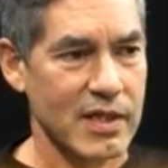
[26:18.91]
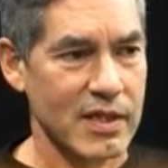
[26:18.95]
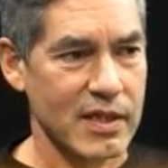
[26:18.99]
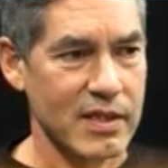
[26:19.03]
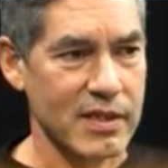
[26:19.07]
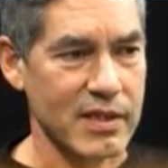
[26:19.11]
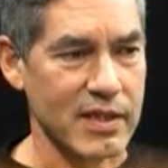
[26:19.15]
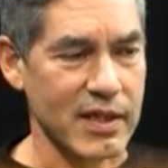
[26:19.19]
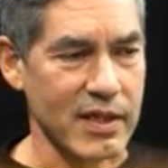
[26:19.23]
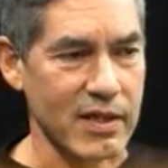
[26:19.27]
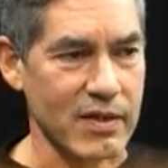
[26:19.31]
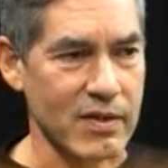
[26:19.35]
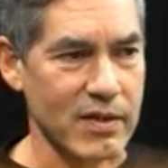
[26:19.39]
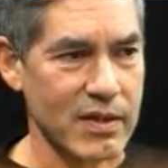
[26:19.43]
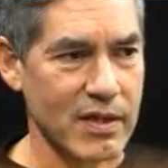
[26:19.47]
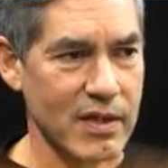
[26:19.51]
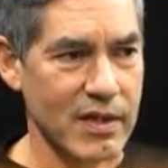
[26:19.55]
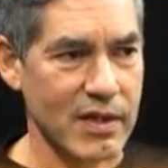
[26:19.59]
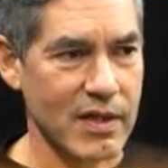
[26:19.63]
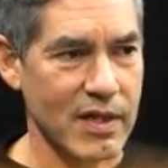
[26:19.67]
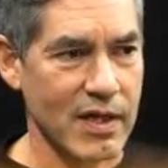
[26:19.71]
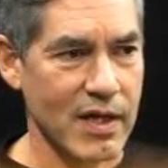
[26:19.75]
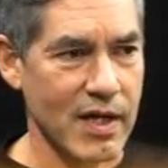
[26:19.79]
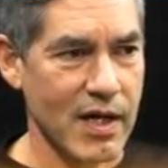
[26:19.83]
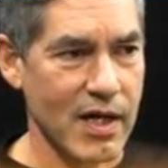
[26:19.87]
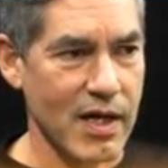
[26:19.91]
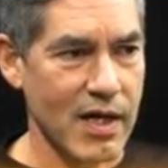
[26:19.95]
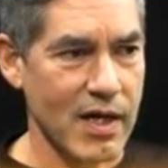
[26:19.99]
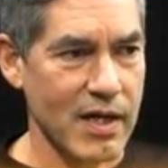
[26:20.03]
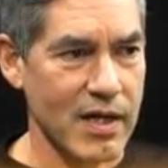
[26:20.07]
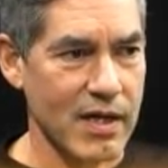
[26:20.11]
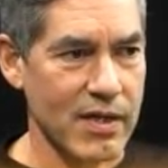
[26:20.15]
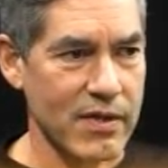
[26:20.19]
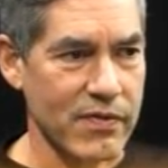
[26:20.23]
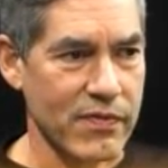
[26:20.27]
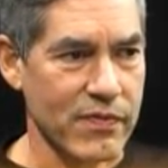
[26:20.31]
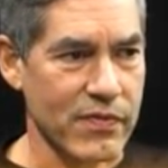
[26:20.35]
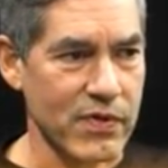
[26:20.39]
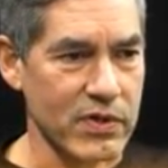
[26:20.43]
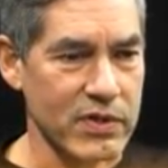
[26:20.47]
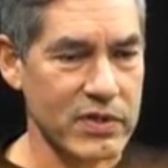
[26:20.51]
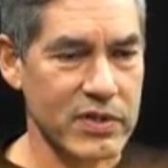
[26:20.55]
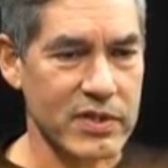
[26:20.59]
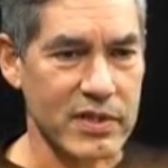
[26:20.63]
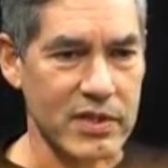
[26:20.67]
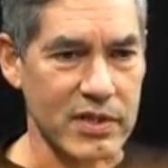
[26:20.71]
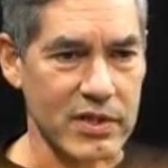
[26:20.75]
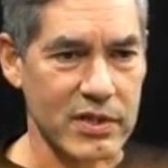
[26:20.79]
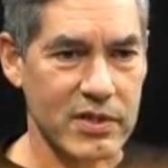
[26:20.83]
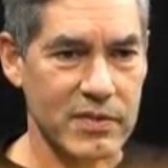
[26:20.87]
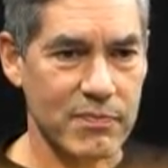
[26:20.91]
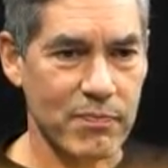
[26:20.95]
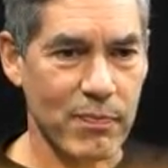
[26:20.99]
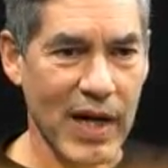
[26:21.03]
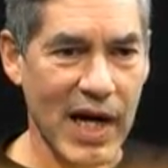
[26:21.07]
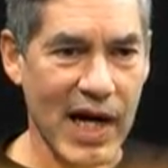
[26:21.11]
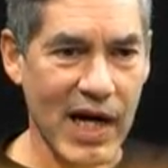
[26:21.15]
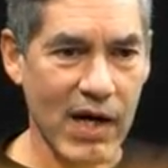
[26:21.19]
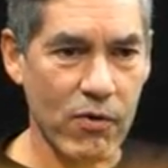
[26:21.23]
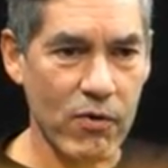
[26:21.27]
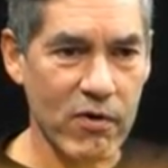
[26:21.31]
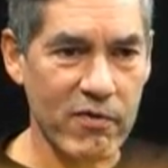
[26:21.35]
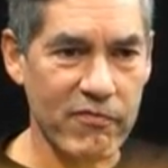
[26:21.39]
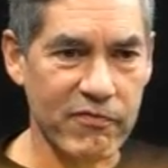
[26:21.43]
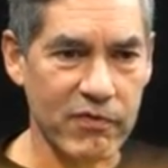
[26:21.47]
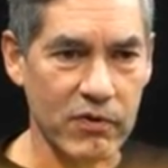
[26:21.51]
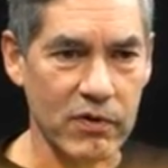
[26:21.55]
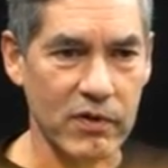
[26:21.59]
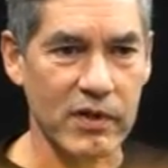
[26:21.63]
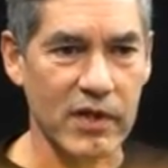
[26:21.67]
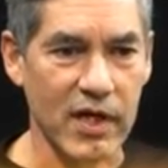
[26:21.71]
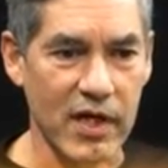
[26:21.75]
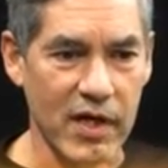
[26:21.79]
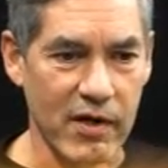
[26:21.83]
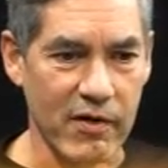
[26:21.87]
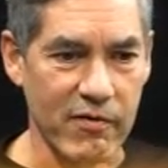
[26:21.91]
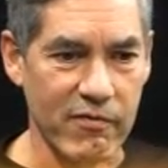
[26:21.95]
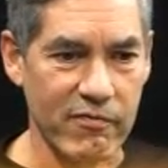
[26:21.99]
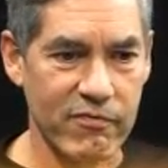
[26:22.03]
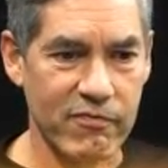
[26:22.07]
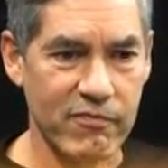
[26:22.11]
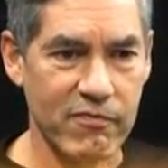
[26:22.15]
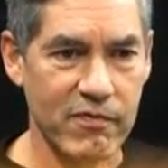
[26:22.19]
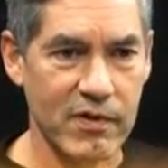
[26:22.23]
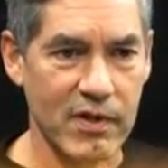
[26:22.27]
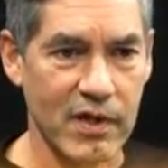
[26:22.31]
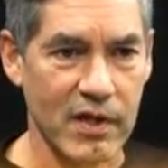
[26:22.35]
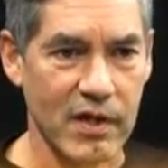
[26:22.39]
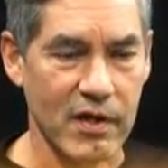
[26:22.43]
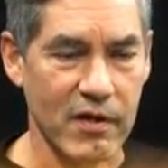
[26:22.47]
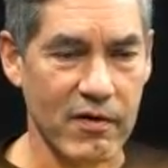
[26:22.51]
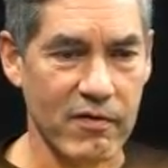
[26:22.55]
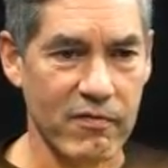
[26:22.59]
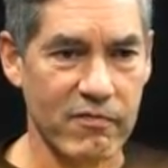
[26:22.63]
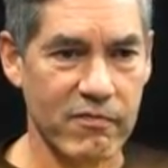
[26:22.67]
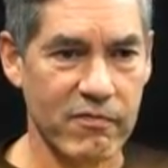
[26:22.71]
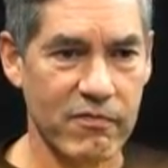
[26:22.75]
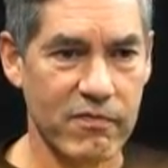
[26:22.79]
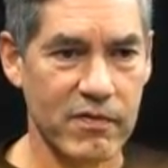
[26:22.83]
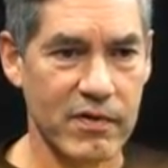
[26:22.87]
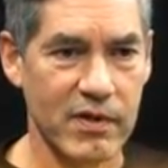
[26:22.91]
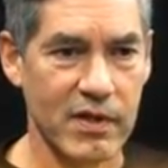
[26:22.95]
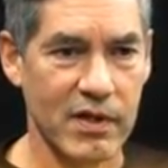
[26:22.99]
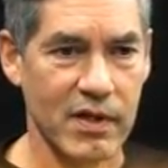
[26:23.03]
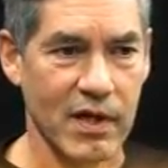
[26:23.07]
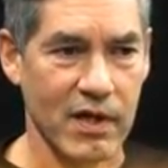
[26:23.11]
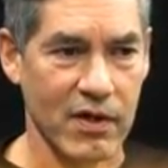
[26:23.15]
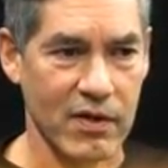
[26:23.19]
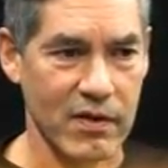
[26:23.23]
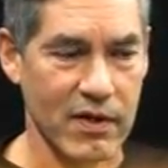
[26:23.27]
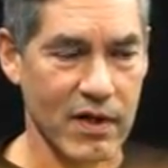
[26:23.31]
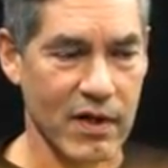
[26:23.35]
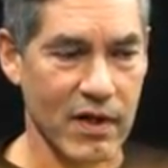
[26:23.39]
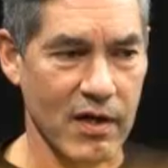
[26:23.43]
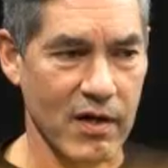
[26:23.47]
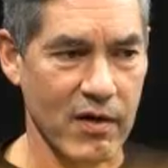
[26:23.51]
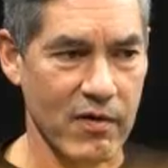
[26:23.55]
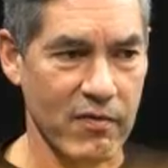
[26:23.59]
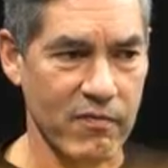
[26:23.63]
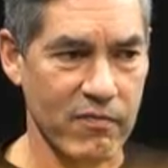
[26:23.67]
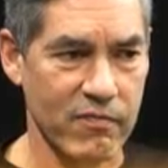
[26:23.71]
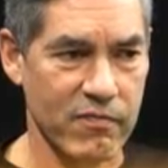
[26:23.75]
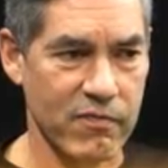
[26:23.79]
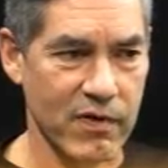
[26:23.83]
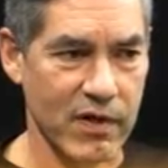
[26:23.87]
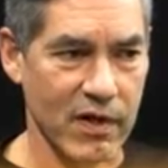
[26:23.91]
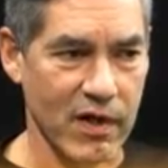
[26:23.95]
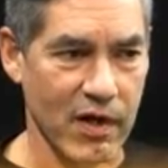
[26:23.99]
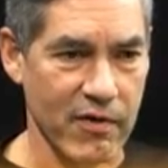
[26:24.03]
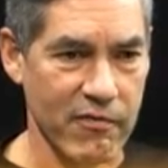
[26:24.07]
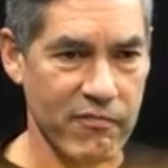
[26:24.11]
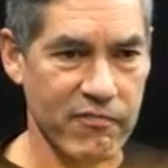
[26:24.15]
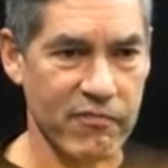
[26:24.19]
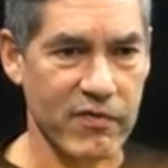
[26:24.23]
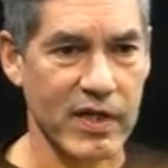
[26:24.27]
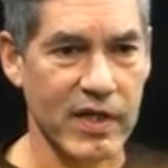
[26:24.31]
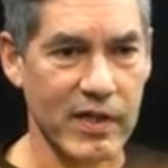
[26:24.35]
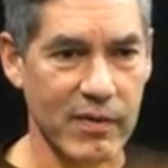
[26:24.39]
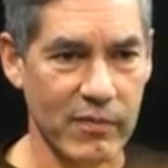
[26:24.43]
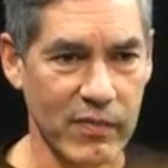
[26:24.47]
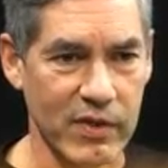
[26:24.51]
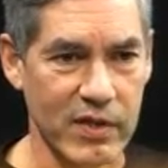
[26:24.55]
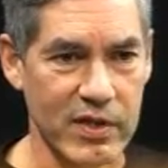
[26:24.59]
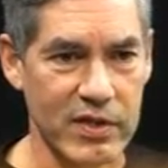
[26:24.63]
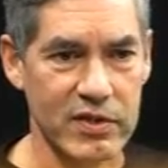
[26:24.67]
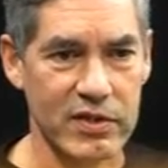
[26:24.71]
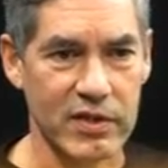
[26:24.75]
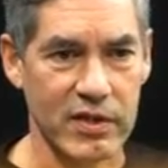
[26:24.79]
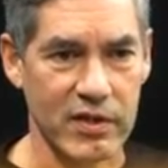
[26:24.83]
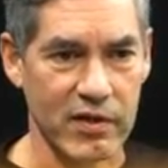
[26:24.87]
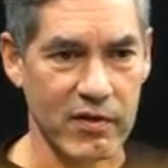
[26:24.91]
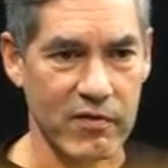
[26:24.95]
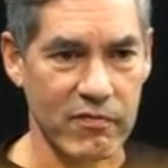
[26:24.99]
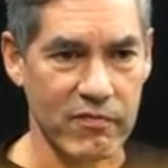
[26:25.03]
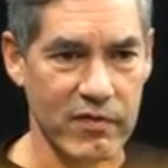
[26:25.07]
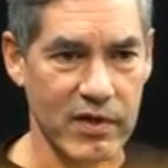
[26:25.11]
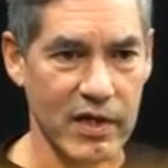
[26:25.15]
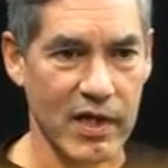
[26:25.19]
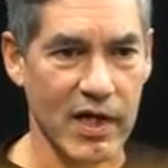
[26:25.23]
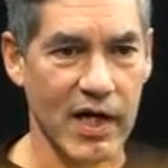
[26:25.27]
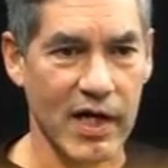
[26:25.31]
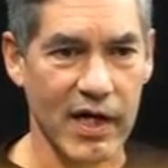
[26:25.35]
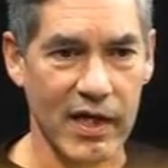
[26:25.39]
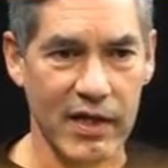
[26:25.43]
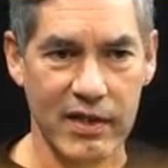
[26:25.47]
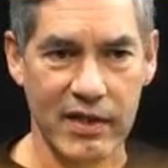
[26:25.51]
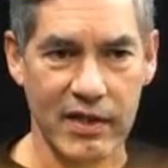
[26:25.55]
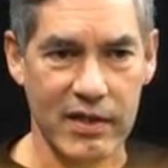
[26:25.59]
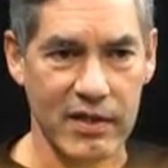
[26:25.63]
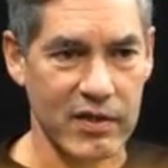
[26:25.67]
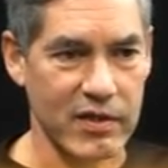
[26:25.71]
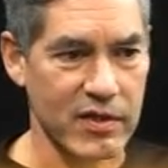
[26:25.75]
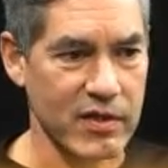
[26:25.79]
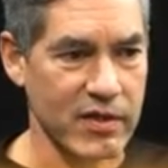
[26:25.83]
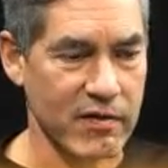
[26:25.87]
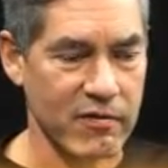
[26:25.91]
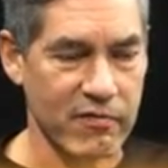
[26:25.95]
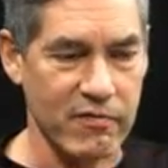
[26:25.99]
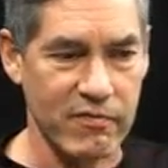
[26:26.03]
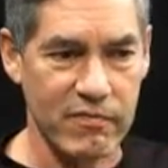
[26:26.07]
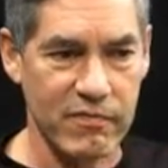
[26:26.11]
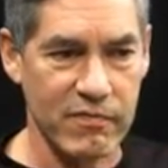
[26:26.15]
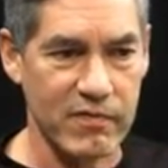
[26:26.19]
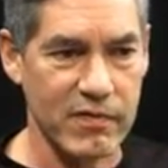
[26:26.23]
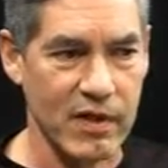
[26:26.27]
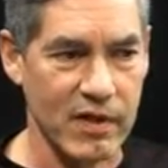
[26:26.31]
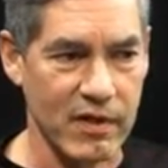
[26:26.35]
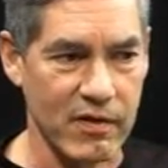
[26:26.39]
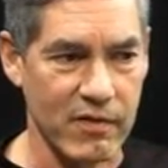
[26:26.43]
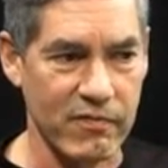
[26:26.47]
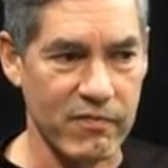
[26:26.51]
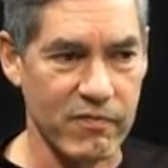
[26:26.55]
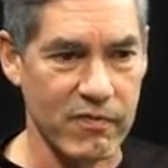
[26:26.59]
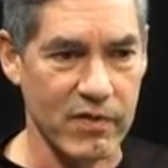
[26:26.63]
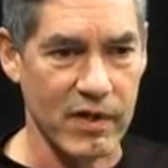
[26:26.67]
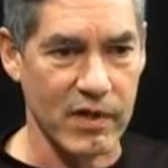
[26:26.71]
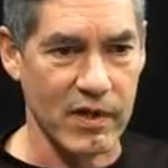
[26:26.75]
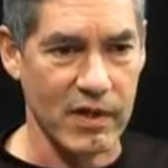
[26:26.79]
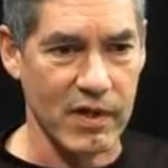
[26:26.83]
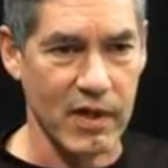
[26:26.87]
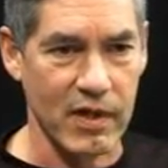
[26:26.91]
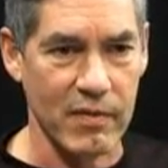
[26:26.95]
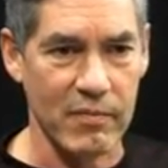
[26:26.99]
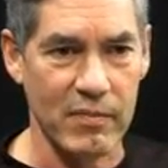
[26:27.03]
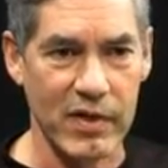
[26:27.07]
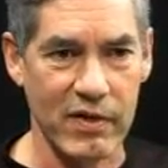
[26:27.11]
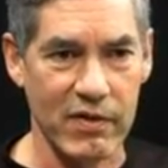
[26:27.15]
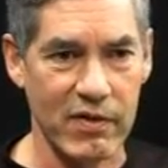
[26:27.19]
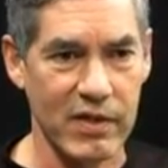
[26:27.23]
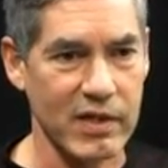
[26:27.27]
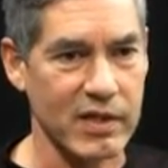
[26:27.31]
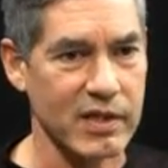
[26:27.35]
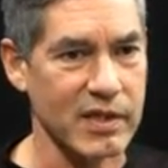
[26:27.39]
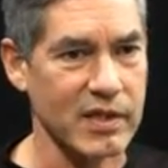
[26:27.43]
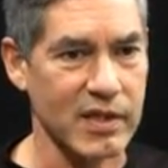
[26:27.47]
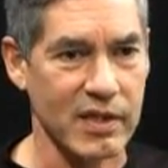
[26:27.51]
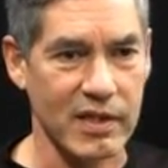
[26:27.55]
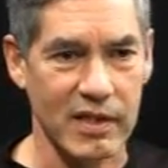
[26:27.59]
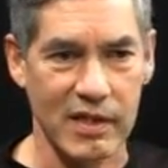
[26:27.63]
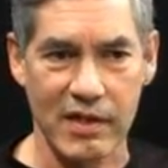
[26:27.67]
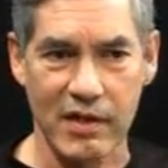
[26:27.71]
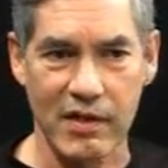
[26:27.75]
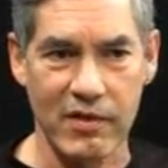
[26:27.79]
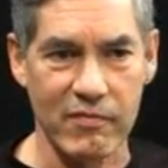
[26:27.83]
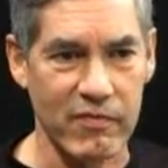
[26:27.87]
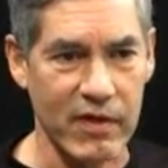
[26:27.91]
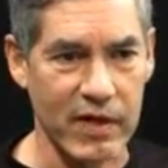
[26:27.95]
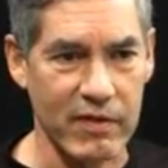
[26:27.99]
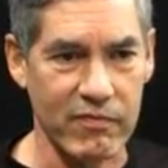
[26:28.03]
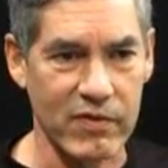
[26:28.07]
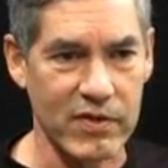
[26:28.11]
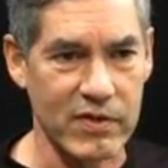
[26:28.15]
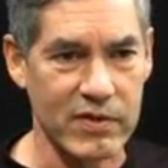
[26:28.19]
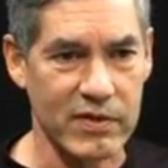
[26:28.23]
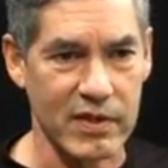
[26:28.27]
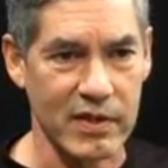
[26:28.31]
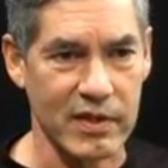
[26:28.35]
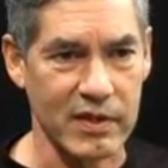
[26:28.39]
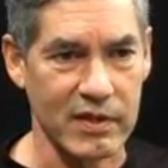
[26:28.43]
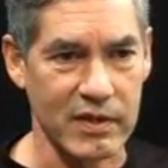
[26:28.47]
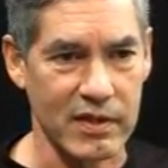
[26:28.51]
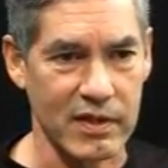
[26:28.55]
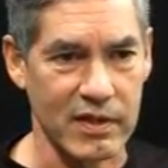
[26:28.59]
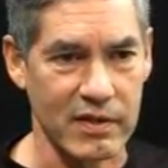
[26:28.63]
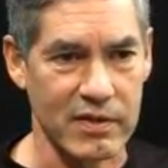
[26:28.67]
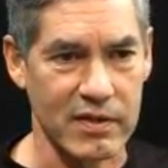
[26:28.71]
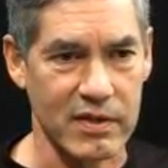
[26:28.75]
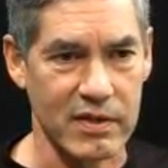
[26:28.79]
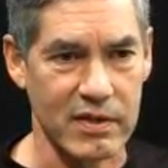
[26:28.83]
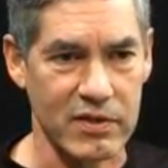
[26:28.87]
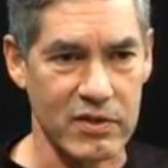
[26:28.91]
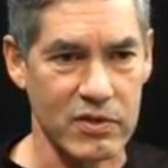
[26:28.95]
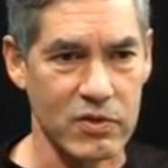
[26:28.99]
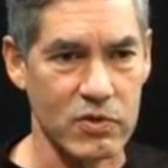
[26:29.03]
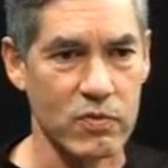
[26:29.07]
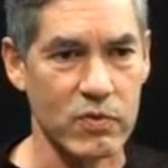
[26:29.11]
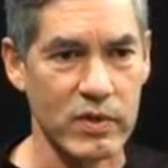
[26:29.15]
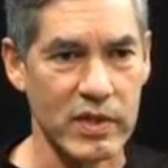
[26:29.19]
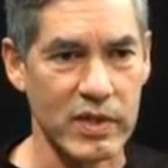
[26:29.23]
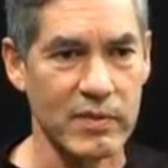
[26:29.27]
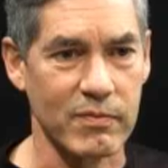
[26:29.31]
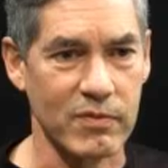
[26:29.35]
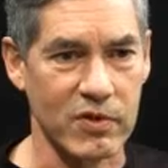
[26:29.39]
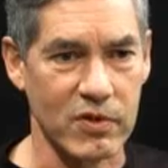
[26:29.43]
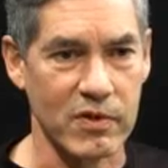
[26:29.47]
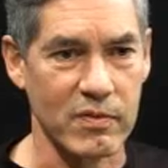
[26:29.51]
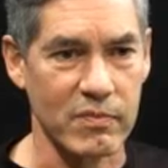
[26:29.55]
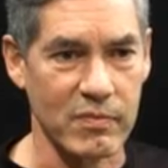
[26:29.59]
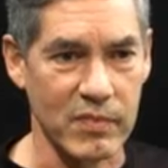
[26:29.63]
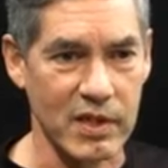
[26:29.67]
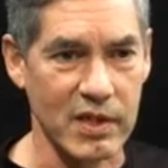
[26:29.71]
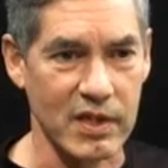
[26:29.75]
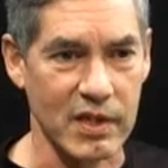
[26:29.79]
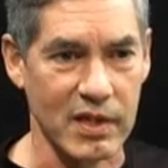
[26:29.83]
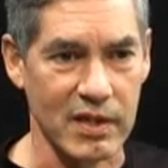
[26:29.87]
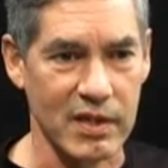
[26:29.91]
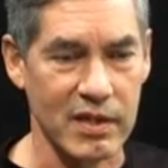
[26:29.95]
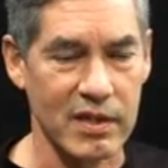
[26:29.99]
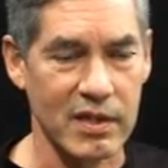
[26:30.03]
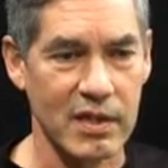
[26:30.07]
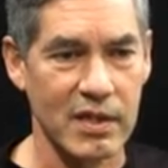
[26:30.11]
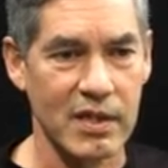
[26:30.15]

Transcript: that there's this powerful love of our families and of God and of America, of everything that this dream could mean.